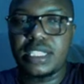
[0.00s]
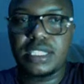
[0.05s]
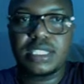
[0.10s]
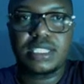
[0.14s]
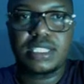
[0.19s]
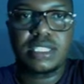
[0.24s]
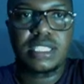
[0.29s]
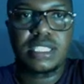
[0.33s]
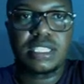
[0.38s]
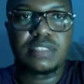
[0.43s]

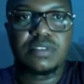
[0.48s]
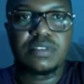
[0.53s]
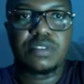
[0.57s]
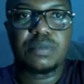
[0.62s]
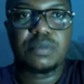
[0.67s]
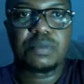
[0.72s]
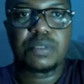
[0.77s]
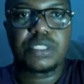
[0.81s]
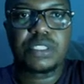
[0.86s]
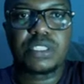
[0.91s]
stands for
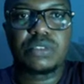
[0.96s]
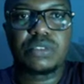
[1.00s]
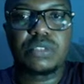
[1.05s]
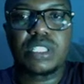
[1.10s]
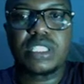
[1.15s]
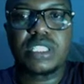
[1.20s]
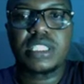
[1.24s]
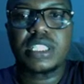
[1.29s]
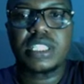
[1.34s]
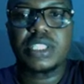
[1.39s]
print working
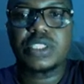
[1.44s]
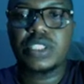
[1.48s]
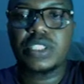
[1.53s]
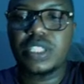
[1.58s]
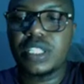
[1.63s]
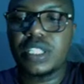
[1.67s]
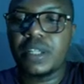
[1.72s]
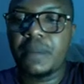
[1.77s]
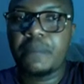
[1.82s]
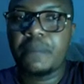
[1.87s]
directory,
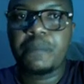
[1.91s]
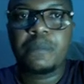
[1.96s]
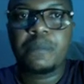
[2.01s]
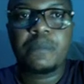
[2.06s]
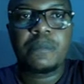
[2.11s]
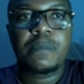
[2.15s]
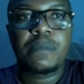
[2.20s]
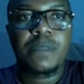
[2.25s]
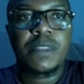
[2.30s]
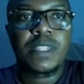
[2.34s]

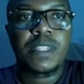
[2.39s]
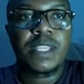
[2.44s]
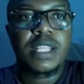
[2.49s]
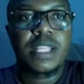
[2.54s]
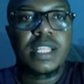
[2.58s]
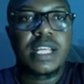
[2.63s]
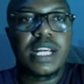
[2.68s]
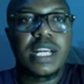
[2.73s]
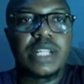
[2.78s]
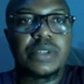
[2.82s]

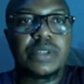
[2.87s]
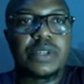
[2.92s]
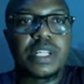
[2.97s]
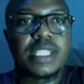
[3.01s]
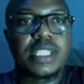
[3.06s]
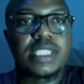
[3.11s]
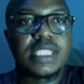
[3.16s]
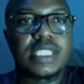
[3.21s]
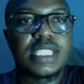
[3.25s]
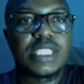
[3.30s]
and you can
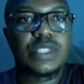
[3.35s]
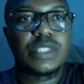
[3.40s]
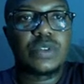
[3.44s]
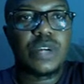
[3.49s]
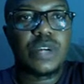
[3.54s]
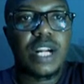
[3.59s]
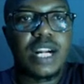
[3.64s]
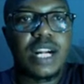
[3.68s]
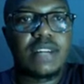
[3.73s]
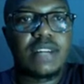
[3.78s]
see you
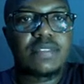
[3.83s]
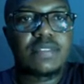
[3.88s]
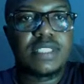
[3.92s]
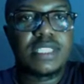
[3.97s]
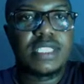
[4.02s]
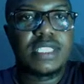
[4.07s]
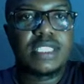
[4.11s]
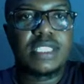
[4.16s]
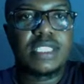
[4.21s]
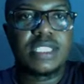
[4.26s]
have
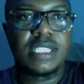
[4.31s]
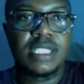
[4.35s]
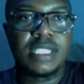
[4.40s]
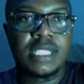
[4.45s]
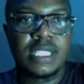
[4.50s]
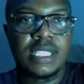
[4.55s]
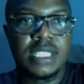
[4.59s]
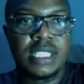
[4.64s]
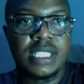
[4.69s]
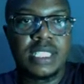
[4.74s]

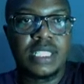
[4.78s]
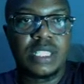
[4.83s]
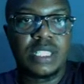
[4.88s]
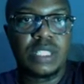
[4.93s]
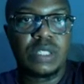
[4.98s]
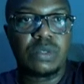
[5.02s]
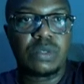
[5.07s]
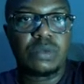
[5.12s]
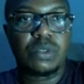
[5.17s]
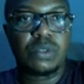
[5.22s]

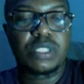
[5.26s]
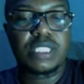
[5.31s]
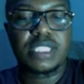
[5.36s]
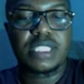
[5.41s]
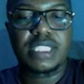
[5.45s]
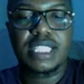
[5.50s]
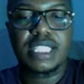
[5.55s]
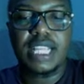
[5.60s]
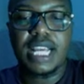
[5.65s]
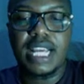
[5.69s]
what is
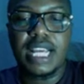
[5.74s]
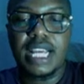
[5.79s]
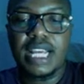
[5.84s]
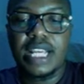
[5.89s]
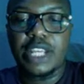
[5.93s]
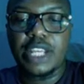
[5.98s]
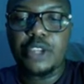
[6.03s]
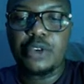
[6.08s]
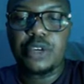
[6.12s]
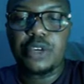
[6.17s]
there.
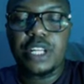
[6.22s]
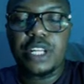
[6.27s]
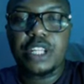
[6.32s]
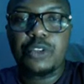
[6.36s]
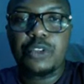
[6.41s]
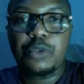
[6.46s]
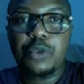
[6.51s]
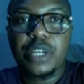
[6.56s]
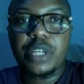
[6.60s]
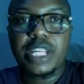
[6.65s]
You can
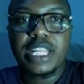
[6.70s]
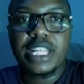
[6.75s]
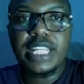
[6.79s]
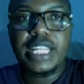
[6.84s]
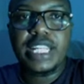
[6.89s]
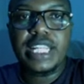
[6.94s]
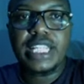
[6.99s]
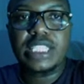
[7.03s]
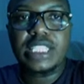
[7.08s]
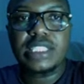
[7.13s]
quickly
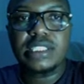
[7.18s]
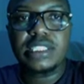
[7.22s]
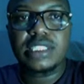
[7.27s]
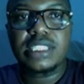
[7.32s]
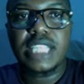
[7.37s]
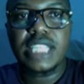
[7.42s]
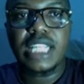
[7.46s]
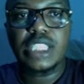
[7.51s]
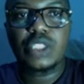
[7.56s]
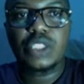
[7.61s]

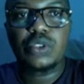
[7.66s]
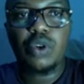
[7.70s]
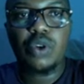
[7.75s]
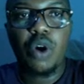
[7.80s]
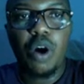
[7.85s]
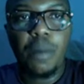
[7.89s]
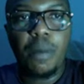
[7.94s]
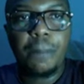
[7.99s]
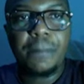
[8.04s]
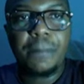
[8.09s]
decide to
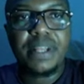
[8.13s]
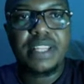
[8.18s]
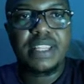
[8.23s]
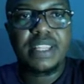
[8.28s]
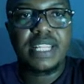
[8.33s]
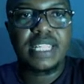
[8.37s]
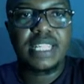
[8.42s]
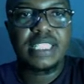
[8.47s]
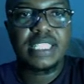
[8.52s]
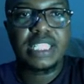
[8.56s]
open
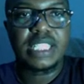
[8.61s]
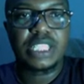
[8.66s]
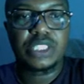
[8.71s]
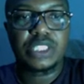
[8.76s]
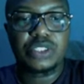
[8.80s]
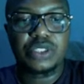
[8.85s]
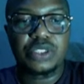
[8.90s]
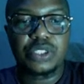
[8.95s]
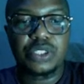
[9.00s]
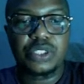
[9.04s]
that
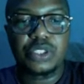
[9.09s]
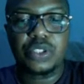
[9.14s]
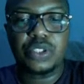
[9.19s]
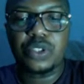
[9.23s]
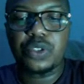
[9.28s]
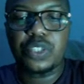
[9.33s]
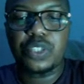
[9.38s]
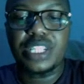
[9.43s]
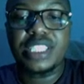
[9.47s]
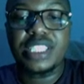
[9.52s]
directory, or you
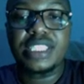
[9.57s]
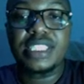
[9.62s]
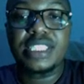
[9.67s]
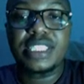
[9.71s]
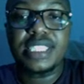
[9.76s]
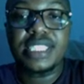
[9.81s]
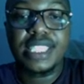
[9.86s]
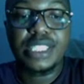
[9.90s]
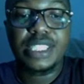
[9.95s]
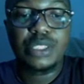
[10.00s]
can
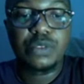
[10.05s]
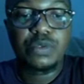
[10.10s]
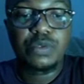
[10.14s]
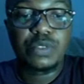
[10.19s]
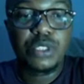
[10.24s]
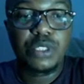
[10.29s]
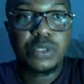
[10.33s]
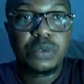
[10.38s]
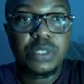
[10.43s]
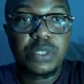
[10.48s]
decide to view
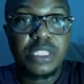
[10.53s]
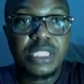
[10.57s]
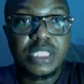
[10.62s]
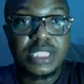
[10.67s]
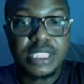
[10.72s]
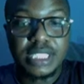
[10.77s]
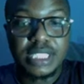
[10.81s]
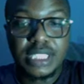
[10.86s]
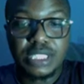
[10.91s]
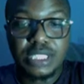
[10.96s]
what is in
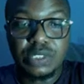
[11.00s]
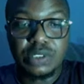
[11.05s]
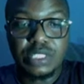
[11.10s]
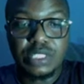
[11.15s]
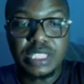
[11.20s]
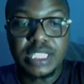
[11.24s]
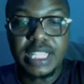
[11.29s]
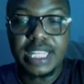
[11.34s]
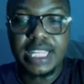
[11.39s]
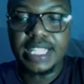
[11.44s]
it using
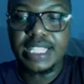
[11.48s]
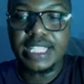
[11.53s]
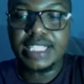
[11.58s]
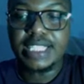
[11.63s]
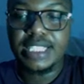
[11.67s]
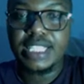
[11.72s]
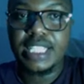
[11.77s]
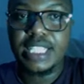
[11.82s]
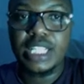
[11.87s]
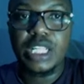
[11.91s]
the ls
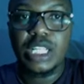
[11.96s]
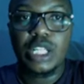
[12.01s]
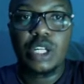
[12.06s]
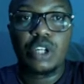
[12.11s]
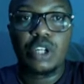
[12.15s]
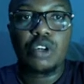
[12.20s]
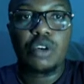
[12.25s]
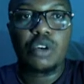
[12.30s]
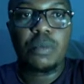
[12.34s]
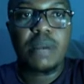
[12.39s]

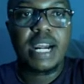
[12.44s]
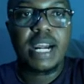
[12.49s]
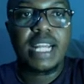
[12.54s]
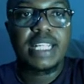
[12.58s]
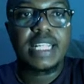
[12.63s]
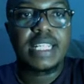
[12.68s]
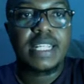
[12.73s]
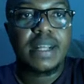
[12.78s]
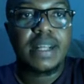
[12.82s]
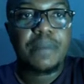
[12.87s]
command.
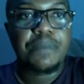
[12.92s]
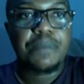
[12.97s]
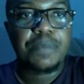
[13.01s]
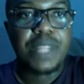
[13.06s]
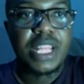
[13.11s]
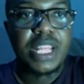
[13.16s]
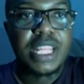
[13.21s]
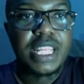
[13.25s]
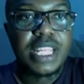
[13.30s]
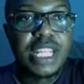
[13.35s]
And
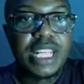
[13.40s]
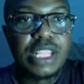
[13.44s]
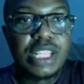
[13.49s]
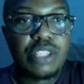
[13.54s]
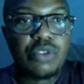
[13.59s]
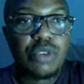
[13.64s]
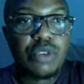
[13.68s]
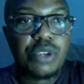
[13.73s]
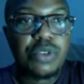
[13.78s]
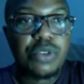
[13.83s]
here is
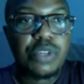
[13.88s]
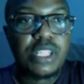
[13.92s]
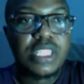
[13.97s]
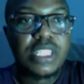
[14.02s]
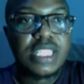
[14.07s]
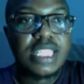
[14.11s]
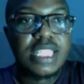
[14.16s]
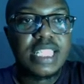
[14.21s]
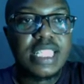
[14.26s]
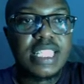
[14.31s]
where you can
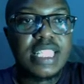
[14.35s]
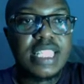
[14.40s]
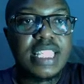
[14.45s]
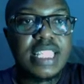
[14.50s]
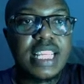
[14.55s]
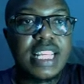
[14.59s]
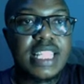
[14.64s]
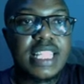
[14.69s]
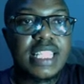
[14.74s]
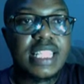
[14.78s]
see these
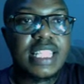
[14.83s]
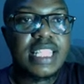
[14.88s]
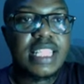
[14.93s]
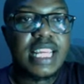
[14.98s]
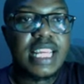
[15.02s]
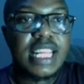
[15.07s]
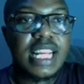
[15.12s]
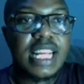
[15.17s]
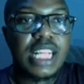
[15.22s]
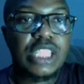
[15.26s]
are
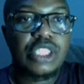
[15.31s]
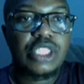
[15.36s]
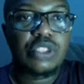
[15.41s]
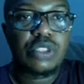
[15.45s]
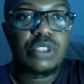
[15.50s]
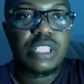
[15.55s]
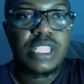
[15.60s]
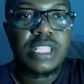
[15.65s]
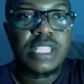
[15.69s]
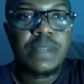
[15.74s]
actually